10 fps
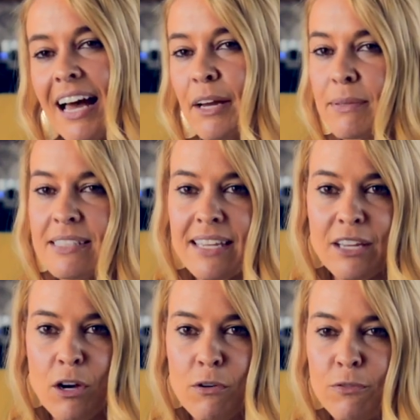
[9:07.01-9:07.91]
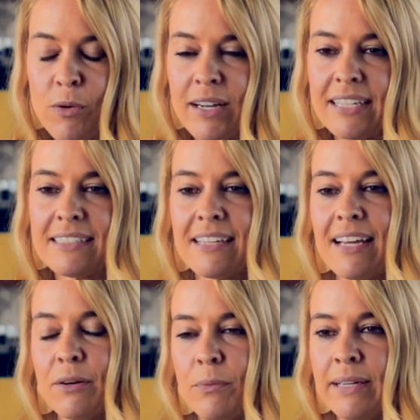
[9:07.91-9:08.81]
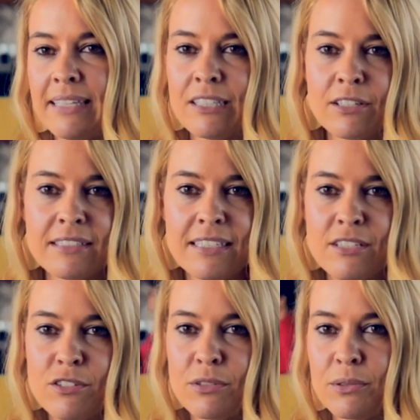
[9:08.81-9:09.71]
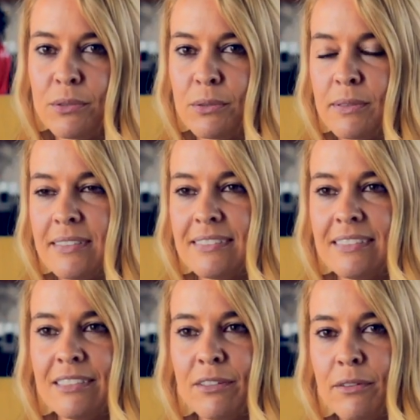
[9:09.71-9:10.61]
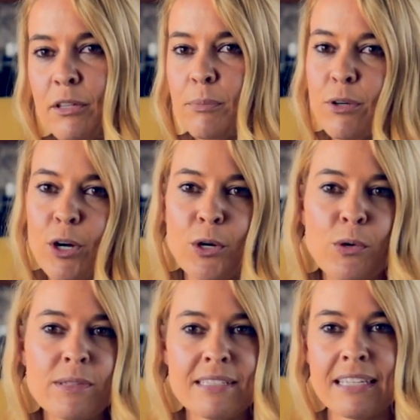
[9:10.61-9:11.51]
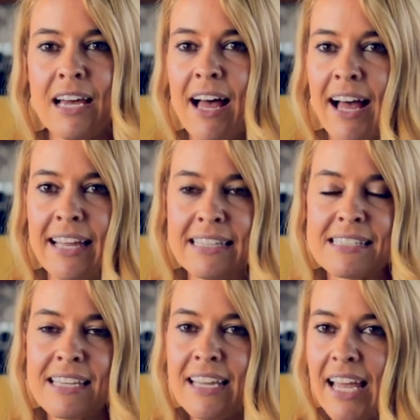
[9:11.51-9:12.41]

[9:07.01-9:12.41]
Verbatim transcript: I would say go for it. We looked into, you know, the pros, the cons,